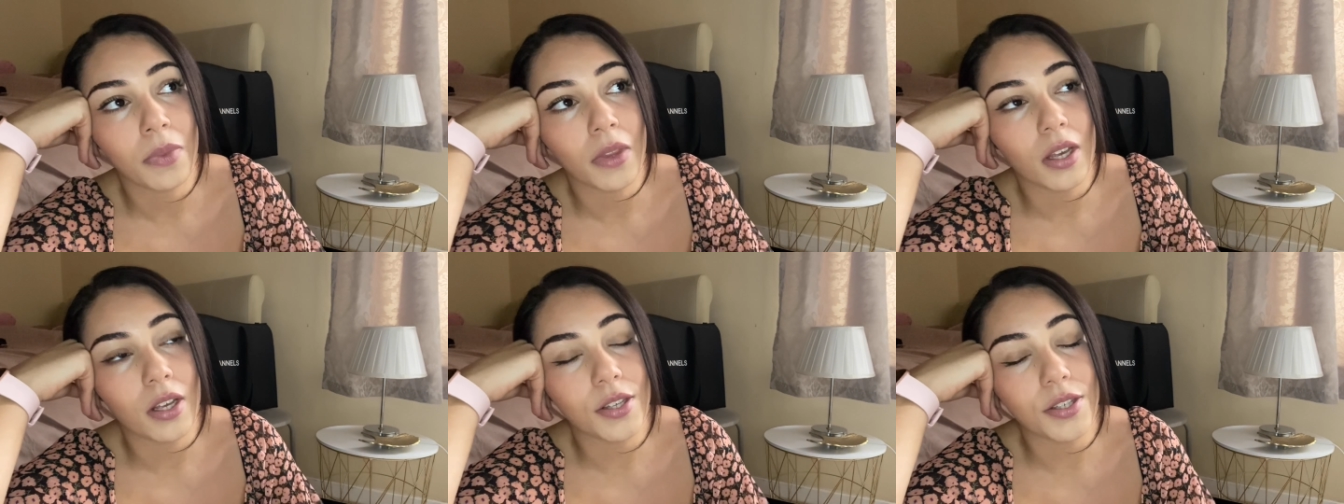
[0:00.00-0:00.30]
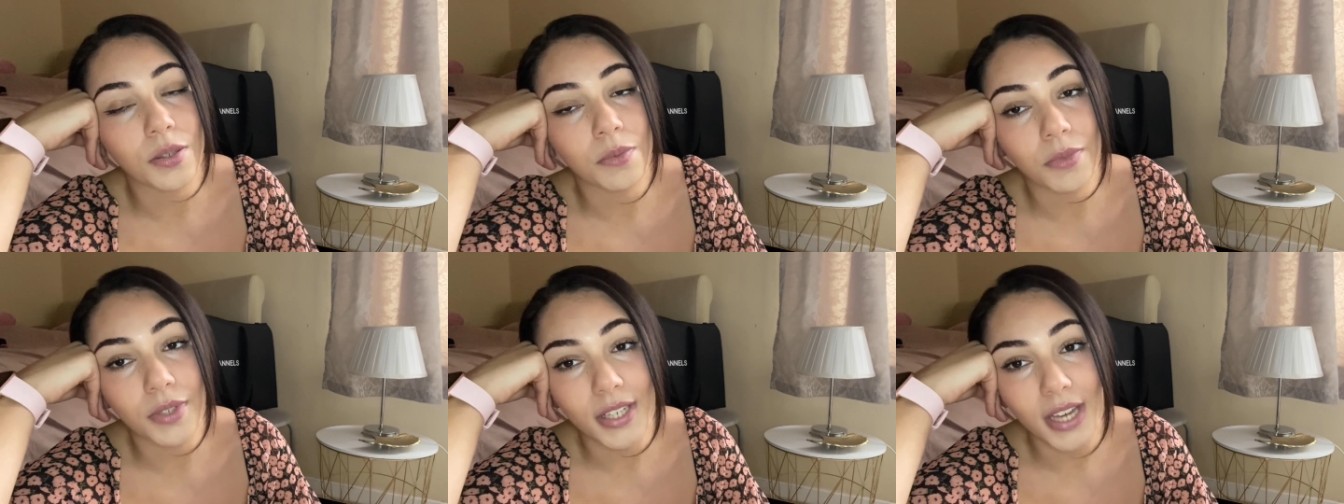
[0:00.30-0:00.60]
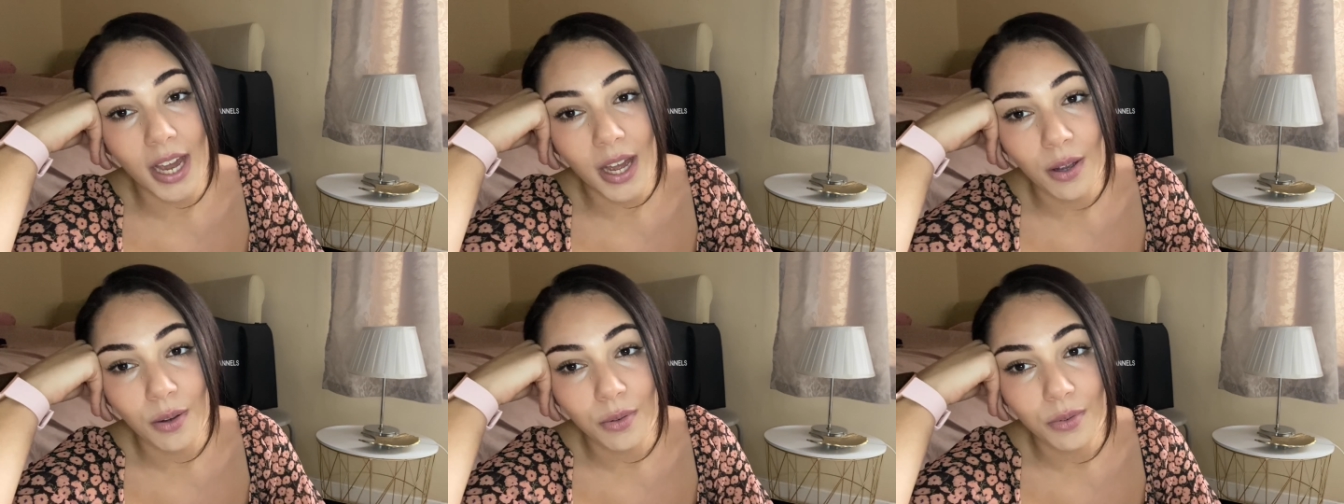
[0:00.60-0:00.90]
some
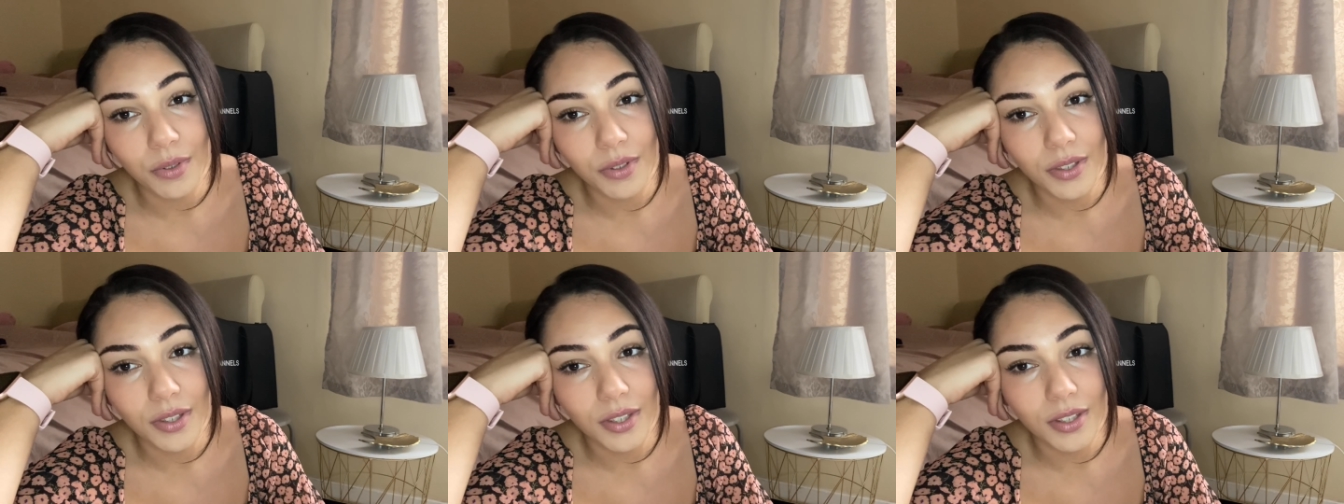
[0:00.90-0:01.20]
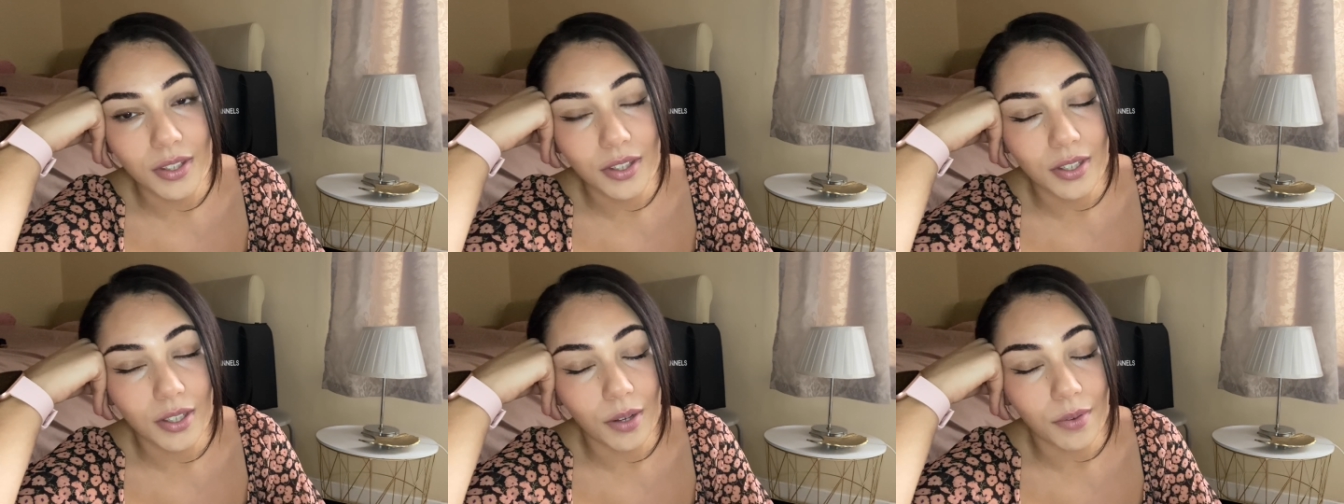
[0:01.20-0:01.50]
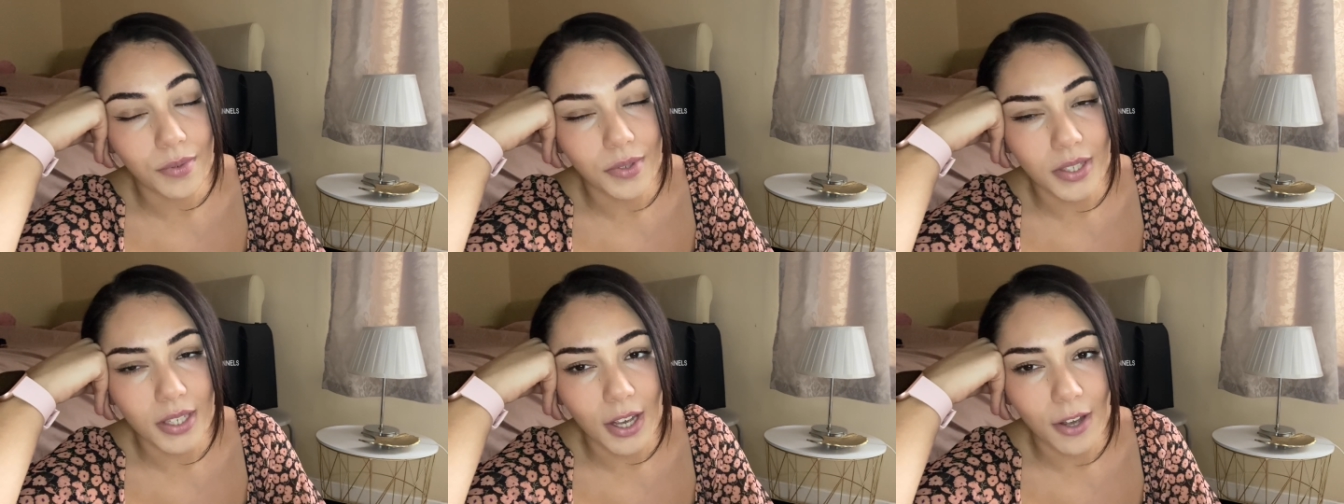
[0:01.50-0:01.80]
doubts, you
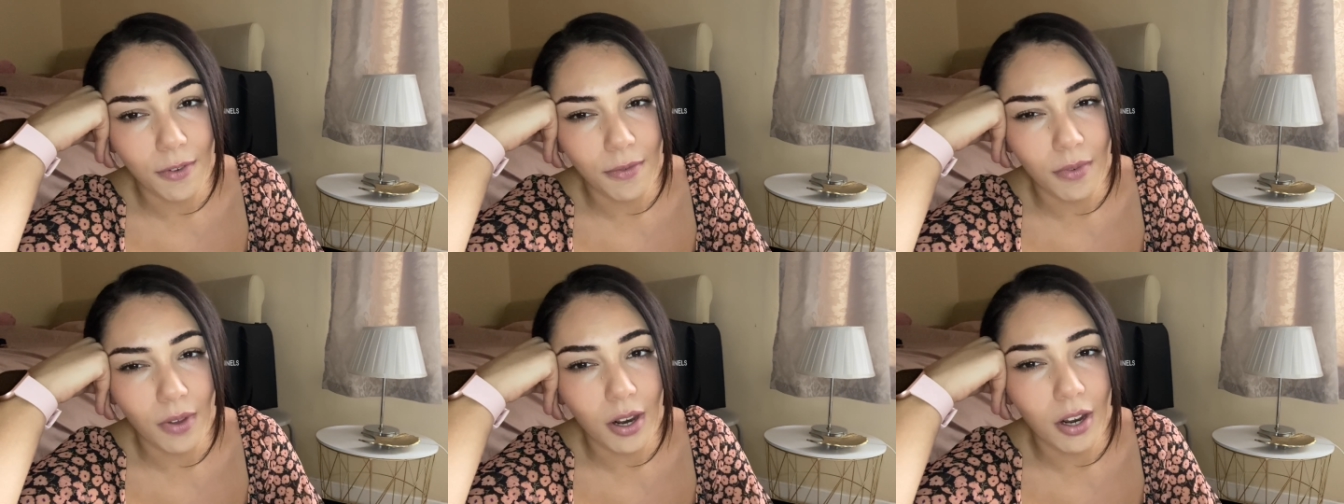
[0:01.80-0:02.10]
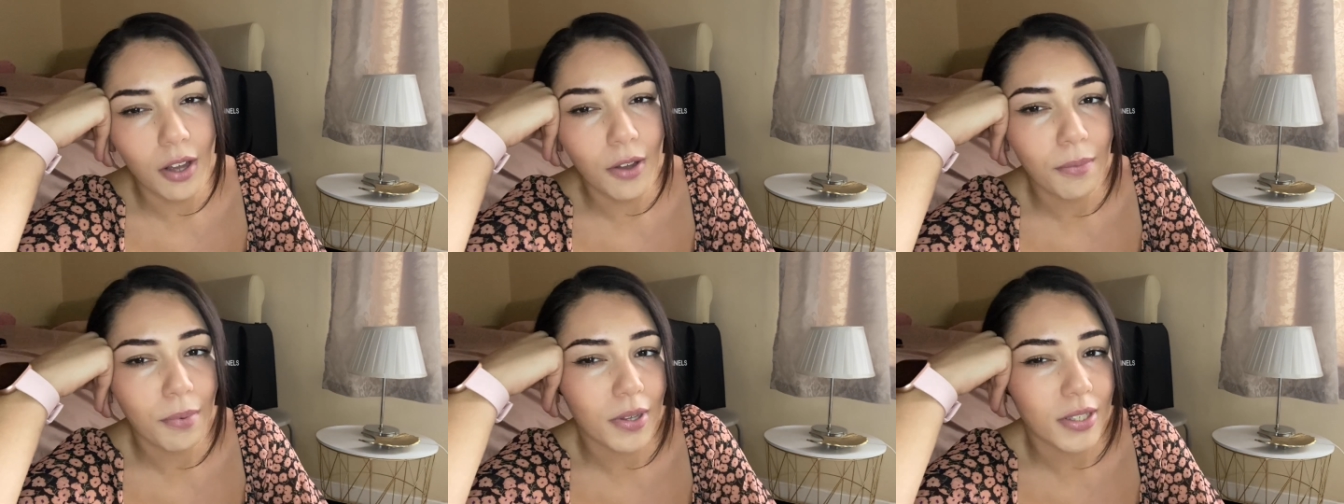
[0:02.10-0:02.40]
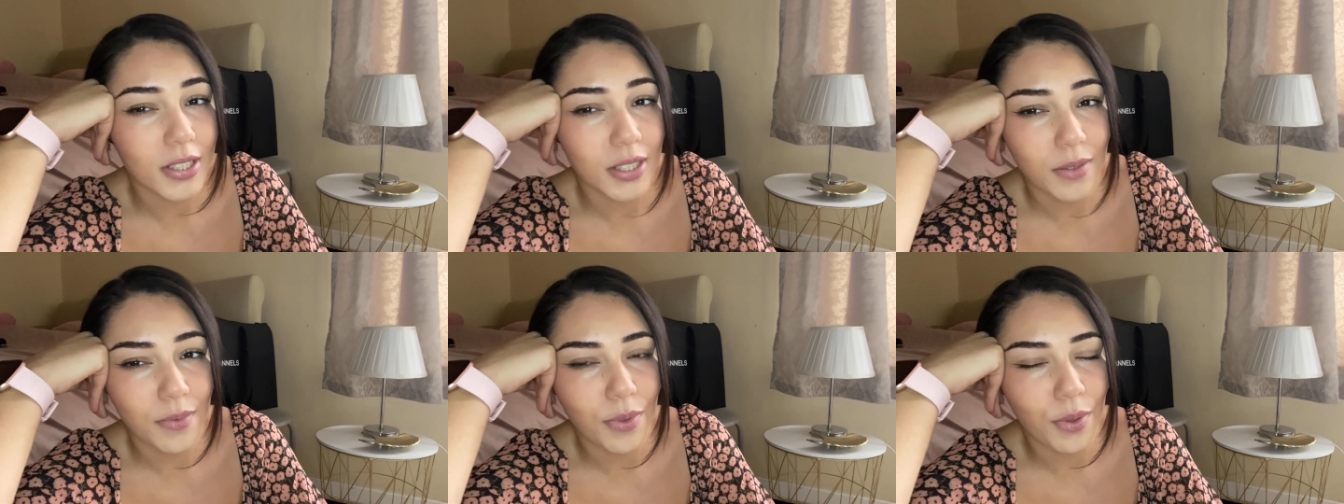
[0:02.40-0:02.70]
obviously have a lot of
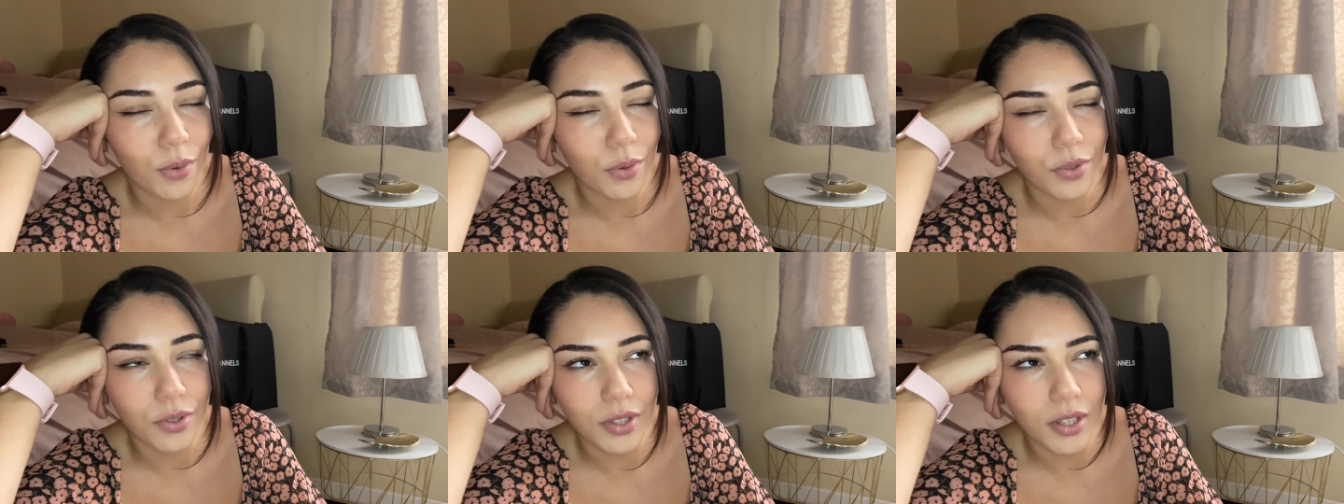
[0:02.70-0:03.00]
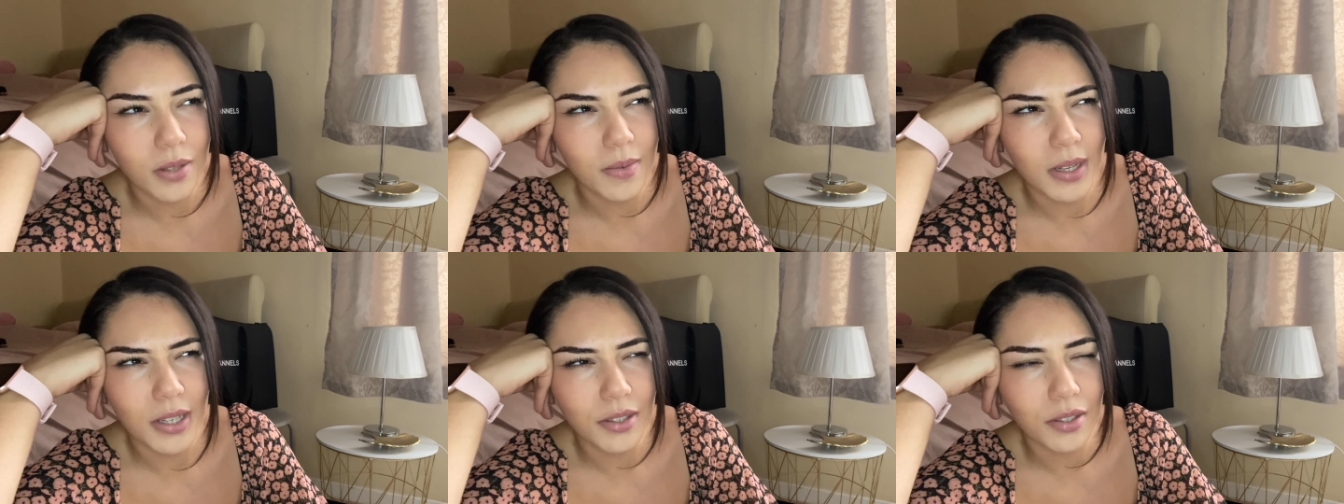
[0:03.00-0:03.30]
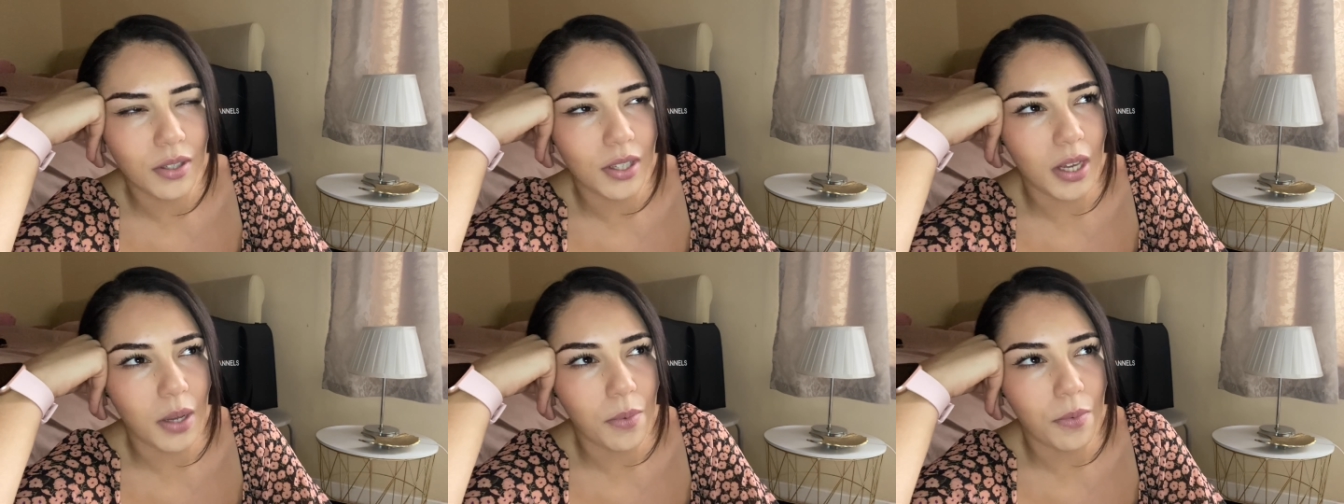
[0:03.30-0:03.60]
positive thoughts as well,
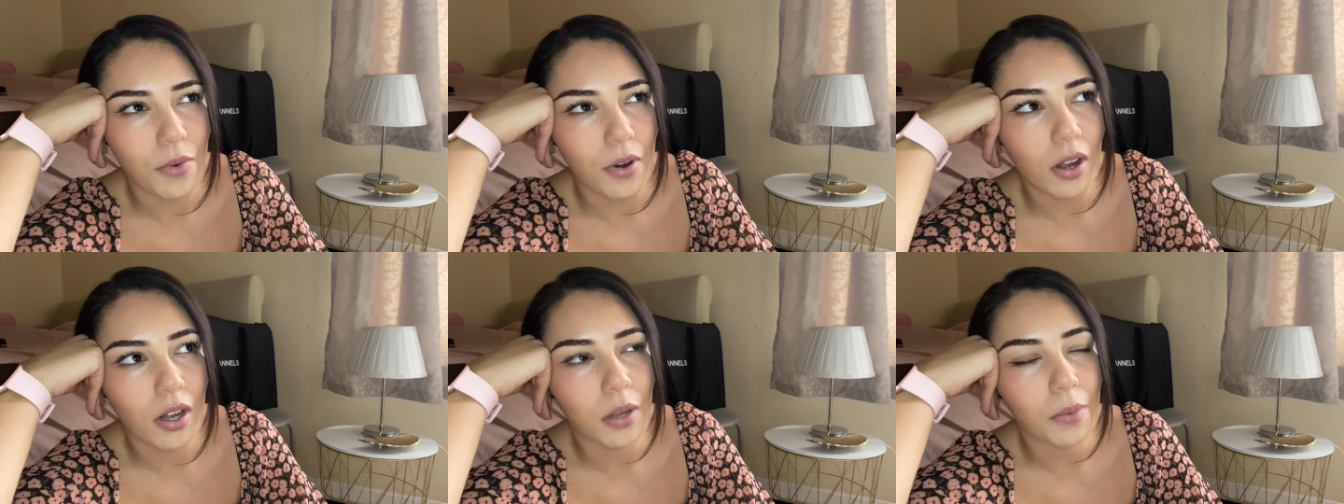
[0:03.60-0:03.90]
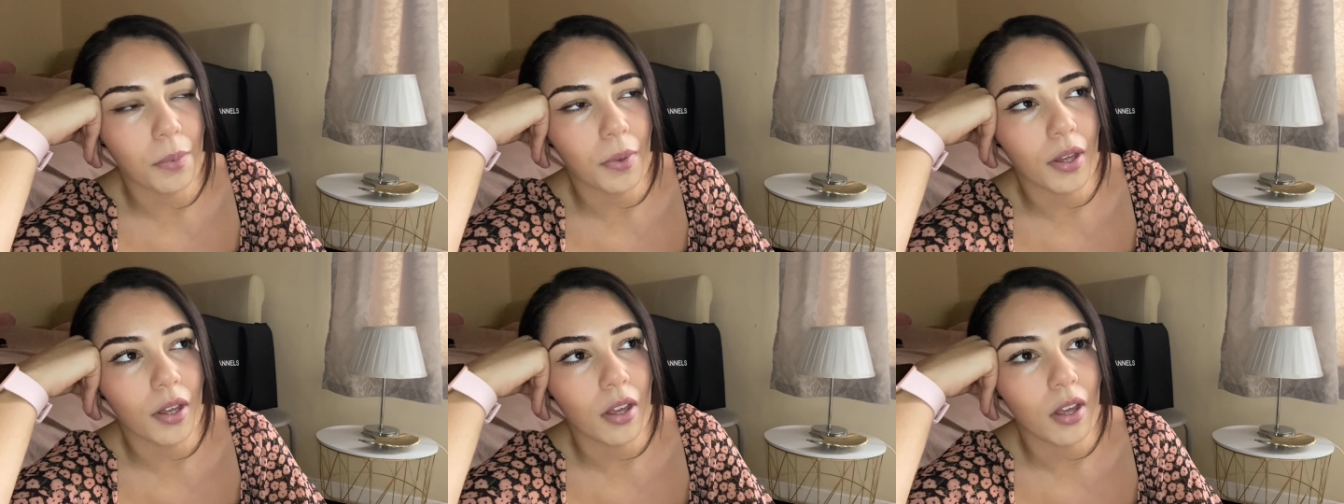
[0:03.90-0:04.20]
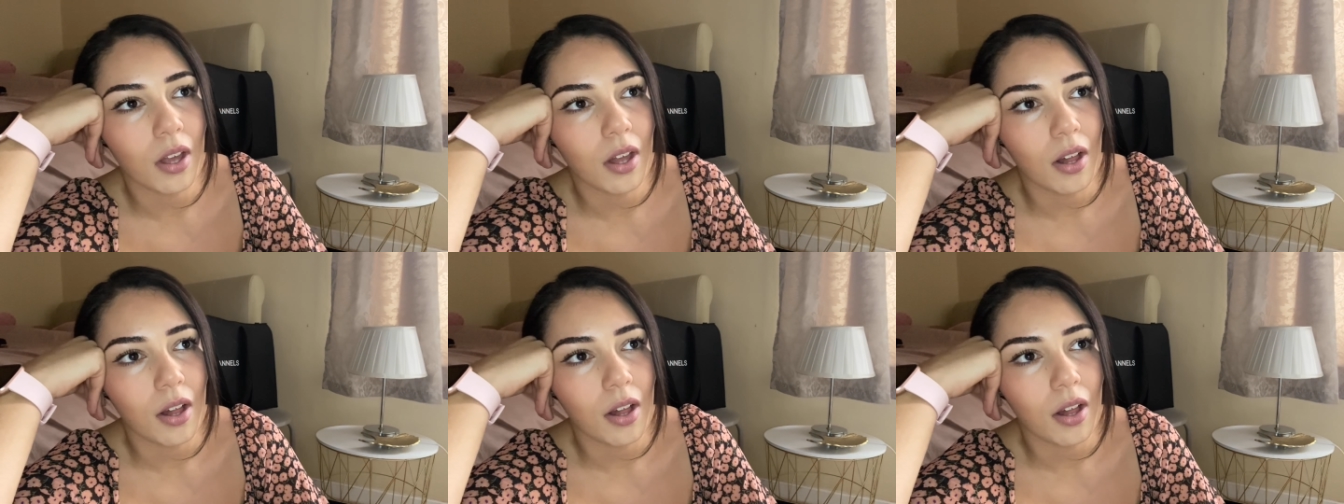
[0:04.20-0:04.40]
don't get me wrong, but